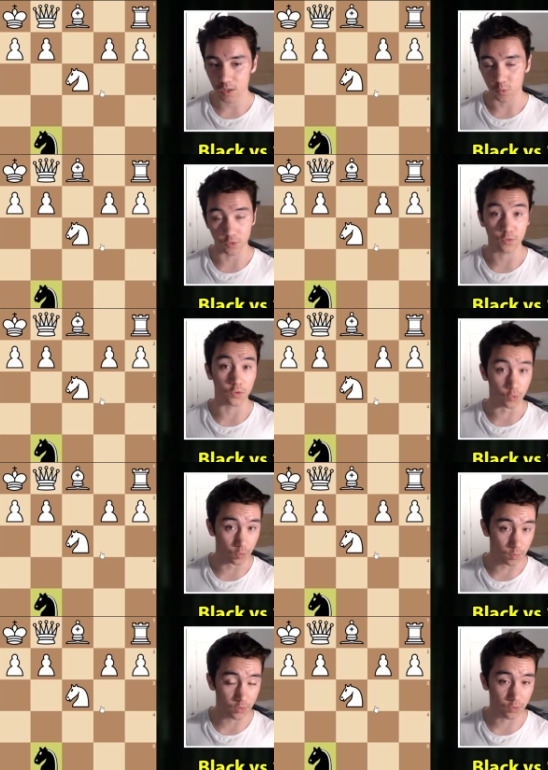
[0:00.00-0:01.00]
would suit
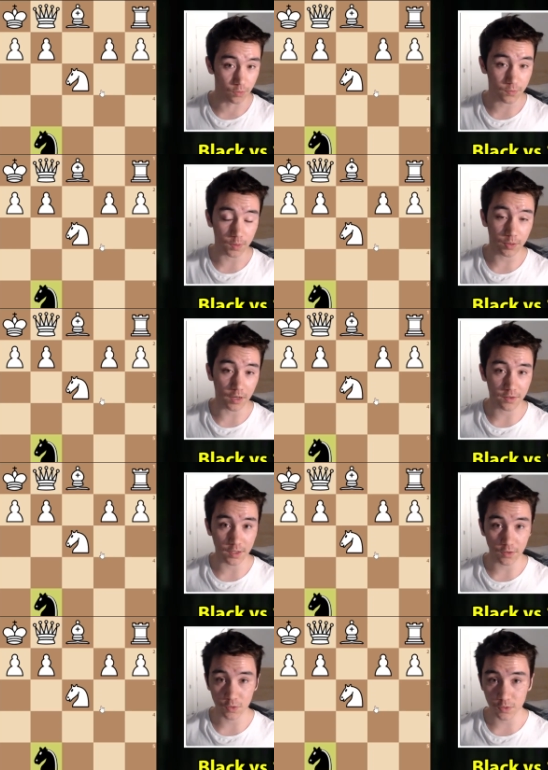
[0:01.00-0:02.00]
most Grunfeld players, I
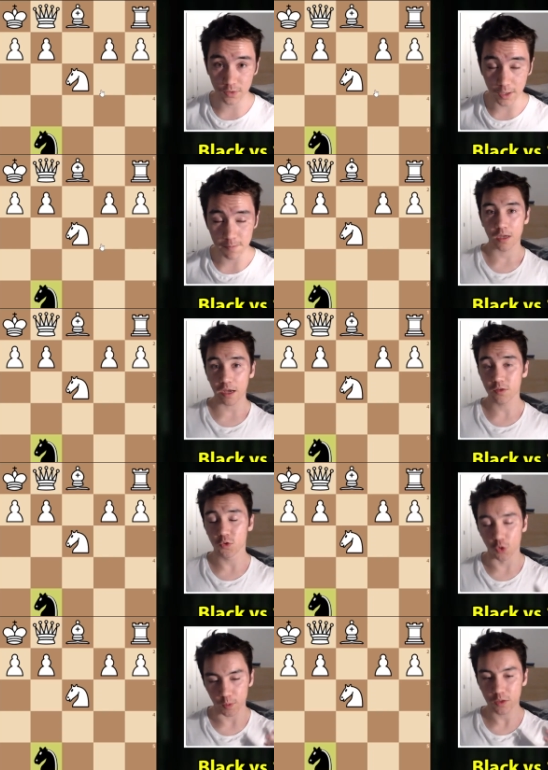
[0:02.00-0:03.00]
guess you could say. And you
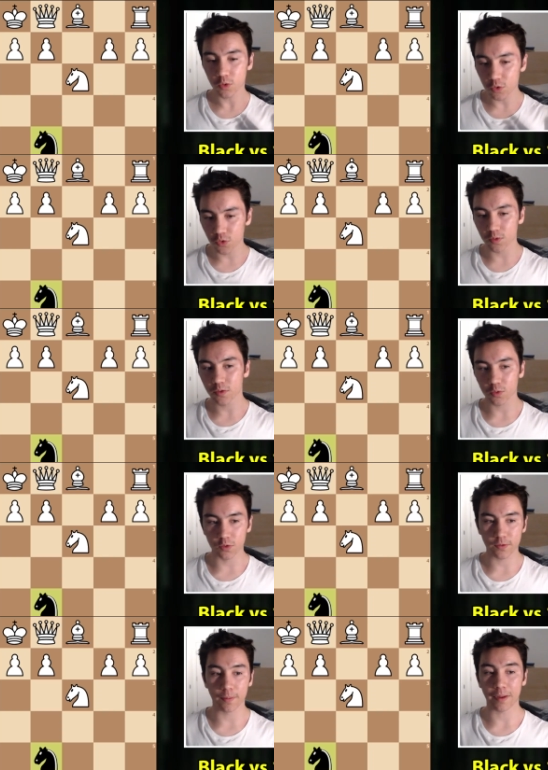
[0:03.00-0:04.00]
know, we could do this sort
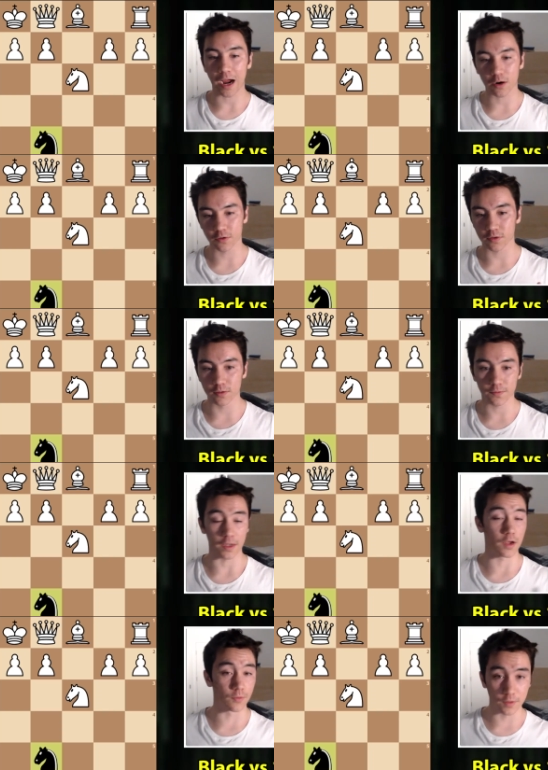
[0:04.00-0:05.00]
of comparison for
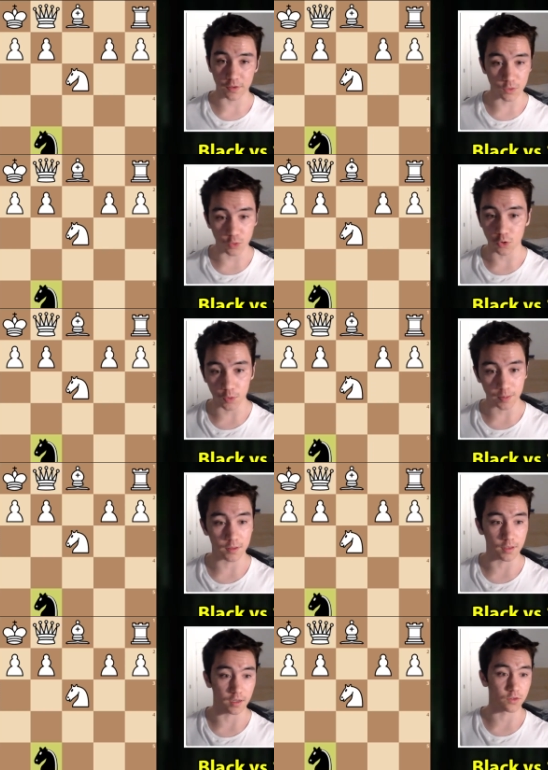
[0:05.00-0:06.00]
every single
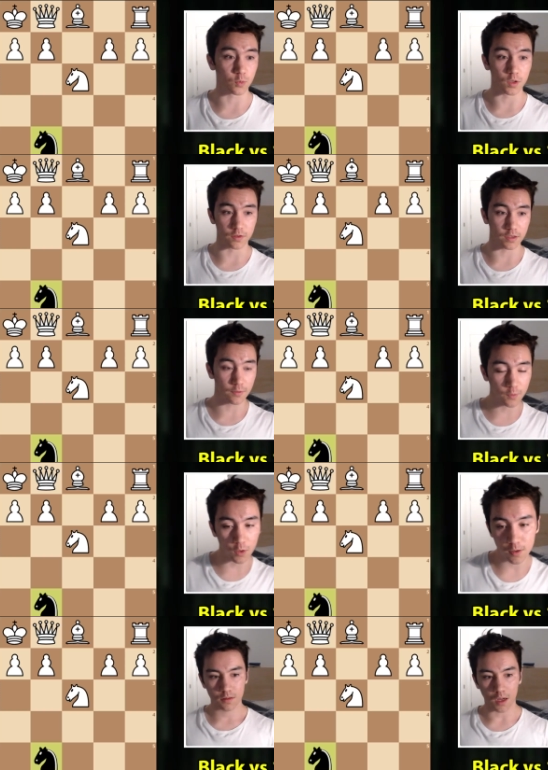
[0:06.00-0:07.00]
opening against
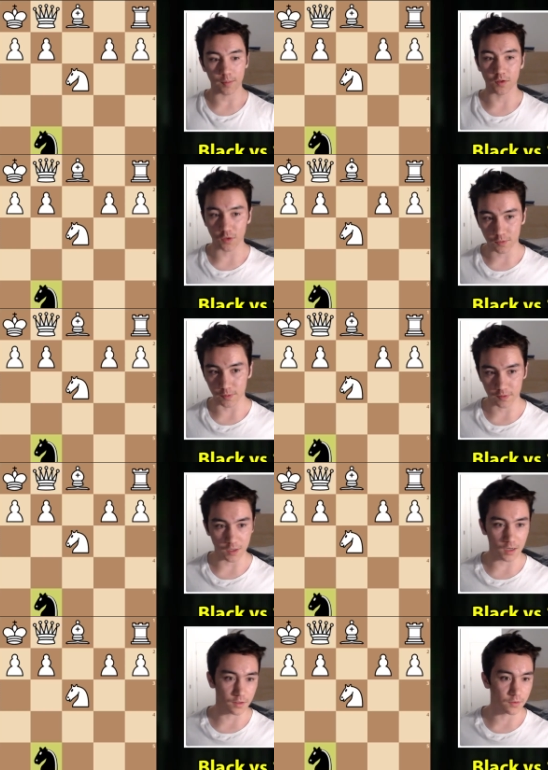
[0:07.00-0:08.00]
1d4. I mean, just for
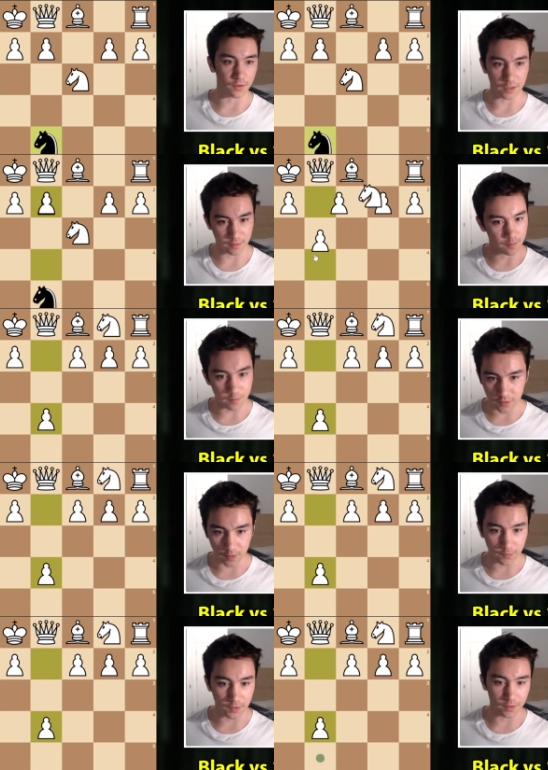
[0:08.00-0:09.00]
starters, like
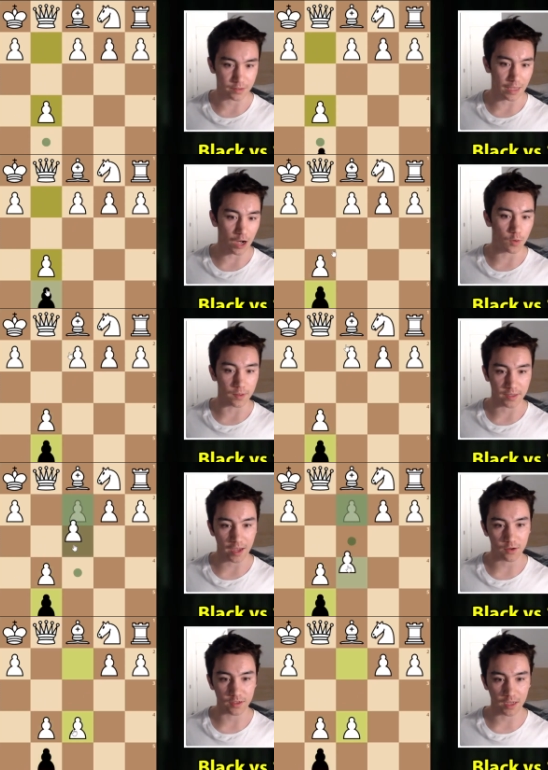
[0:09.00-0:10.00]
something like the Albin
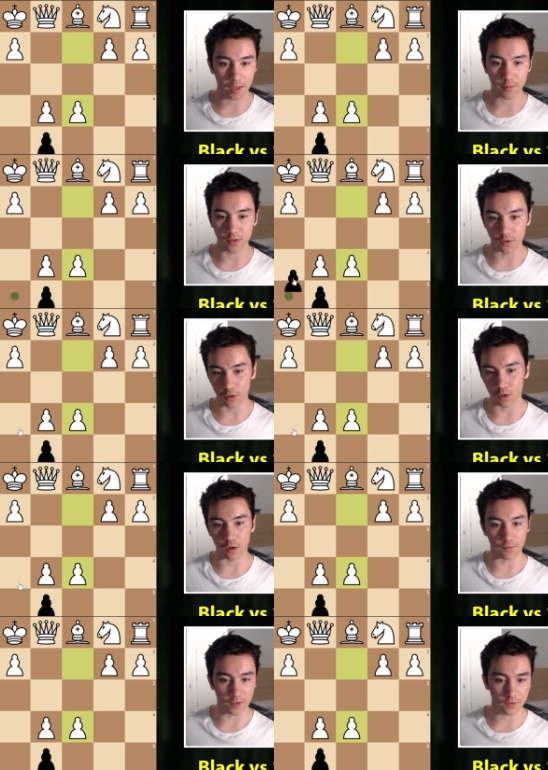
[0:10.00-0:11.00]
counter gambit
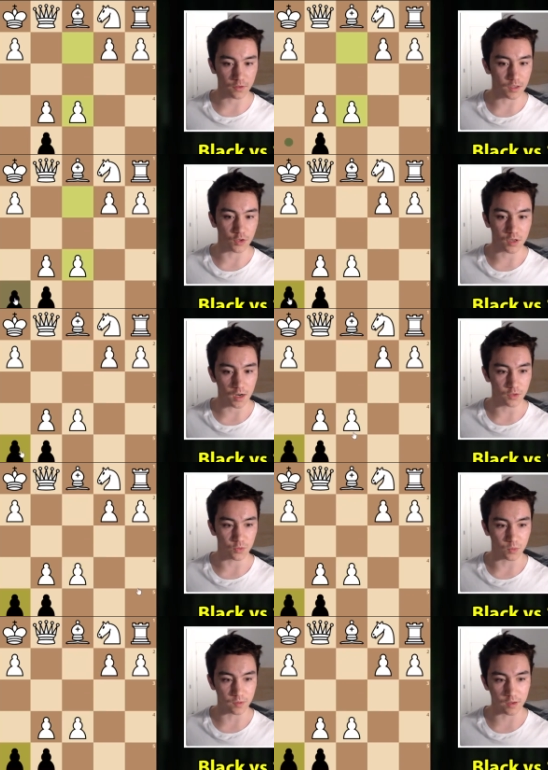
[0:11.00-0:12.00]
obviously you can't
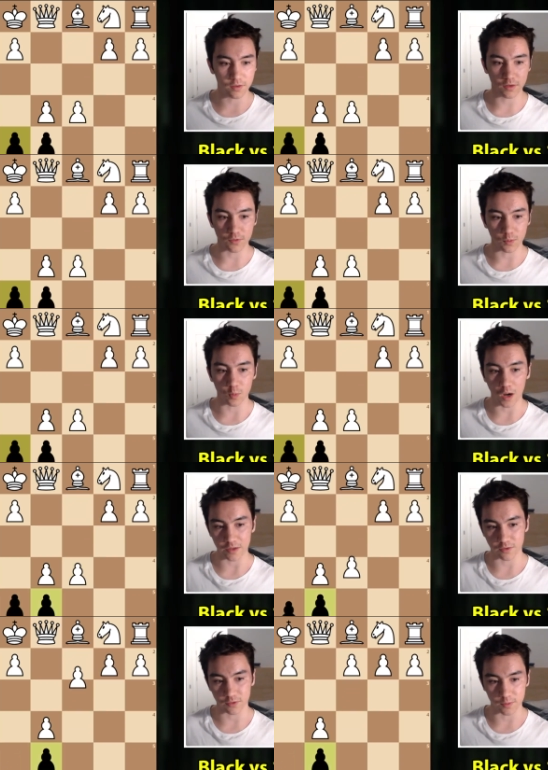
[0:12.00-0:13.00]
do this if
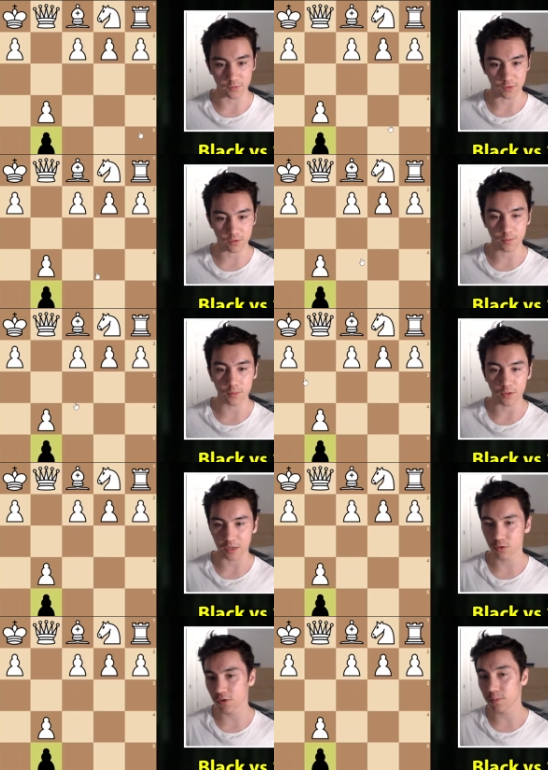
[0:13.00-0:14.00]
white does something simple
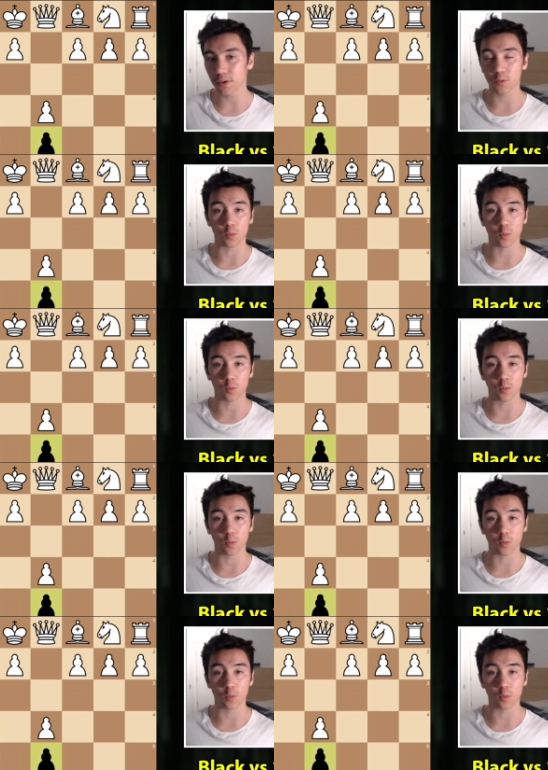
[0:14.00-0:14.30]
like not even play